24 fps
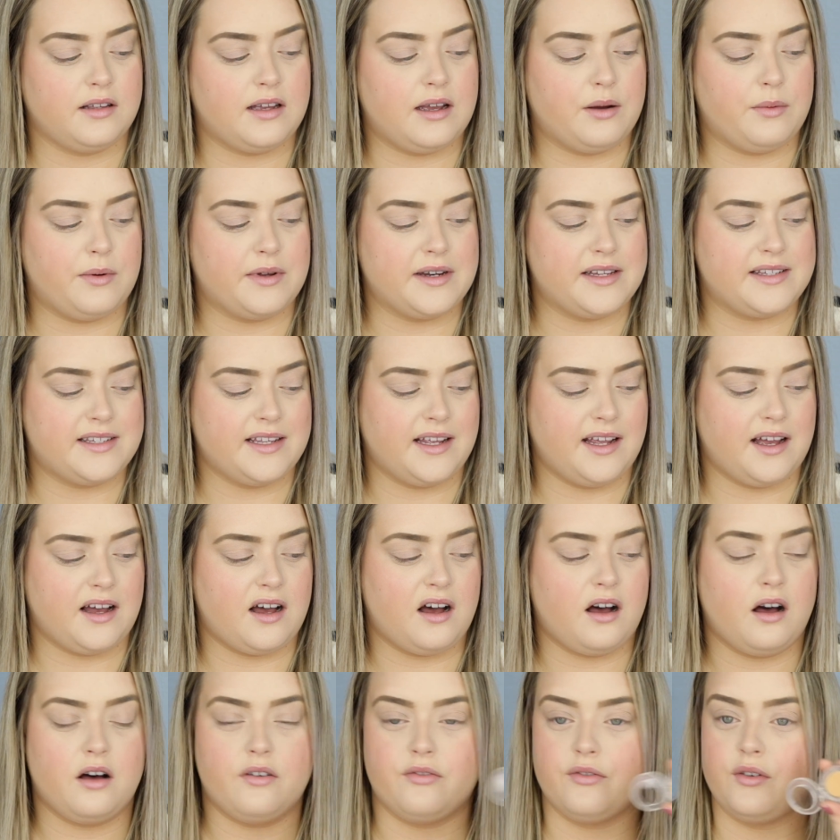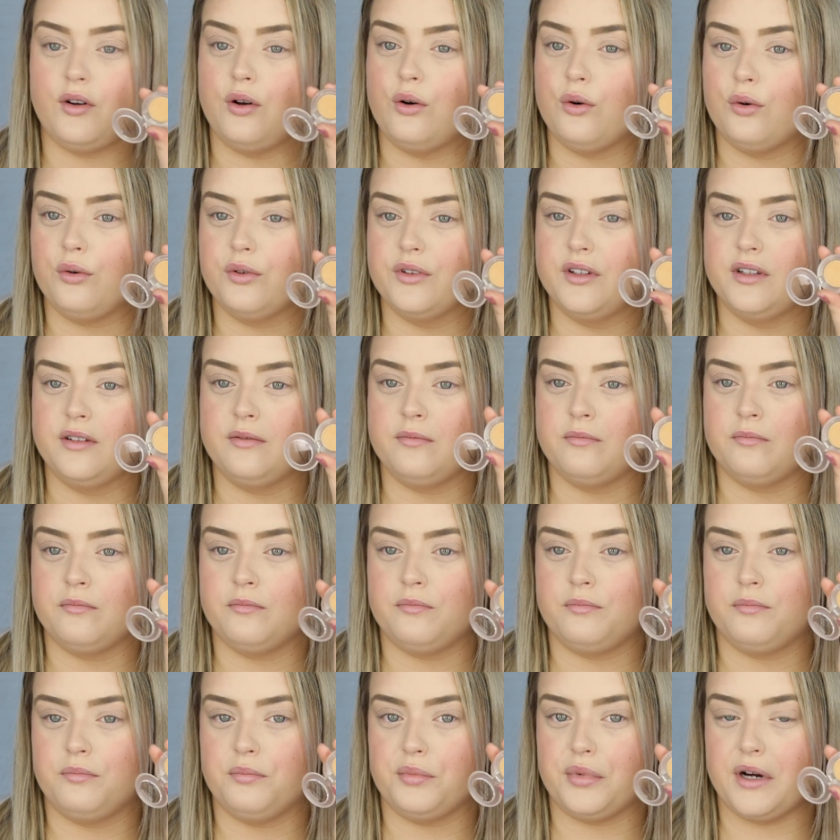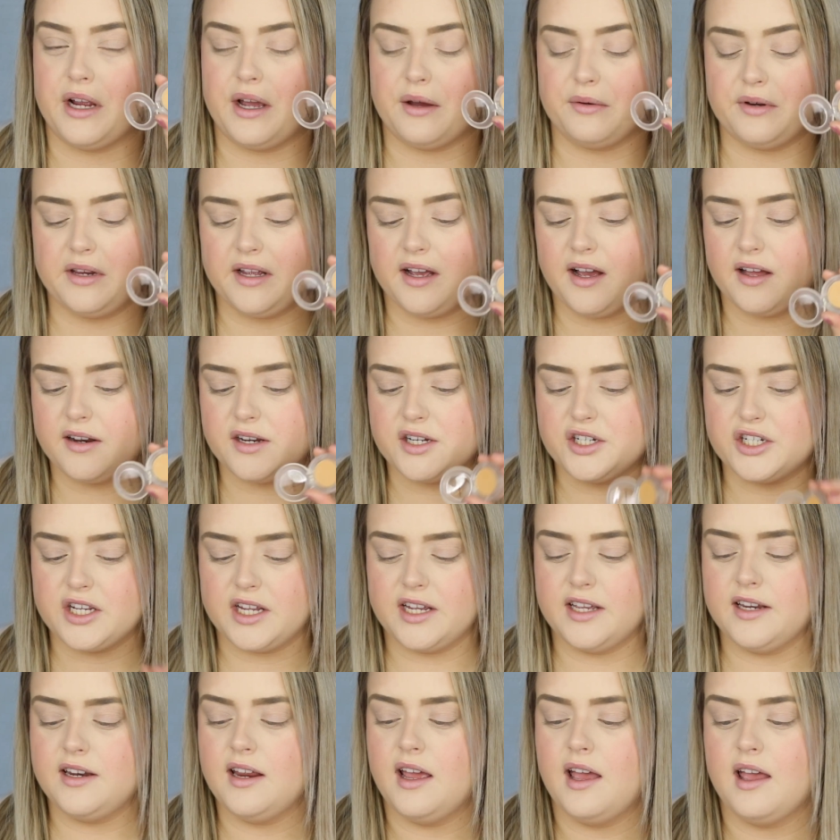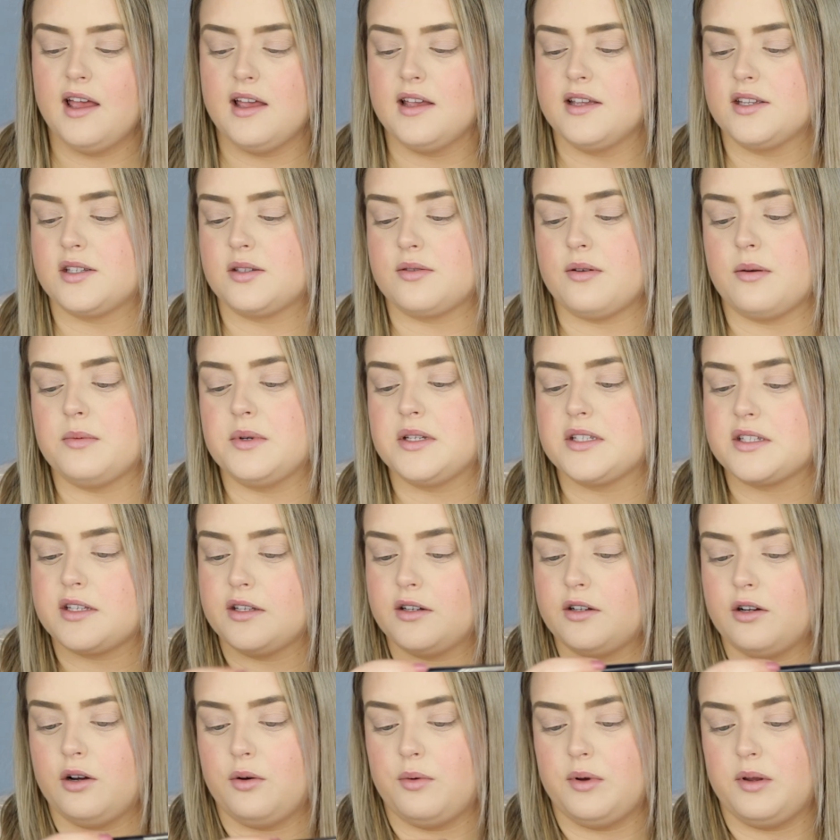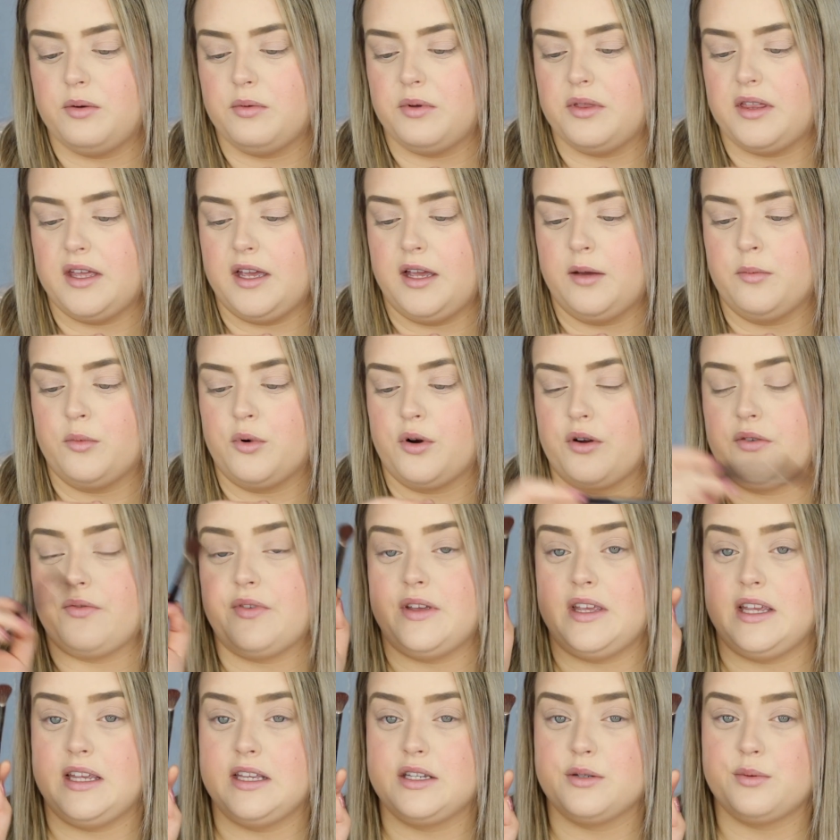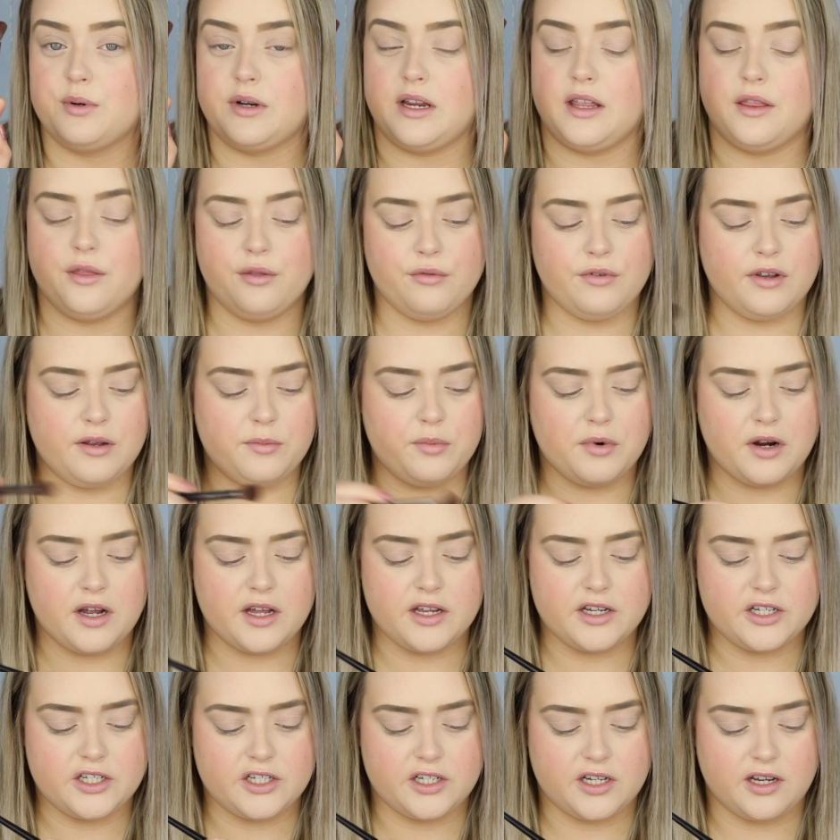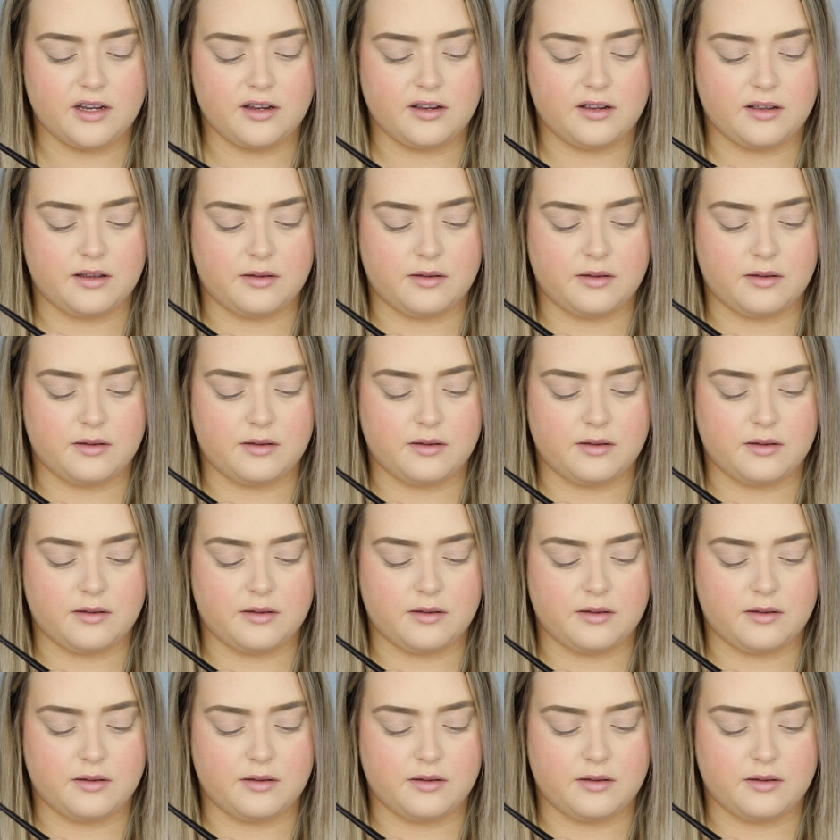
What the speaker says: I want to say, off golden brownie kind of shade. So I'm just going to go in with a Morphe E23 brush.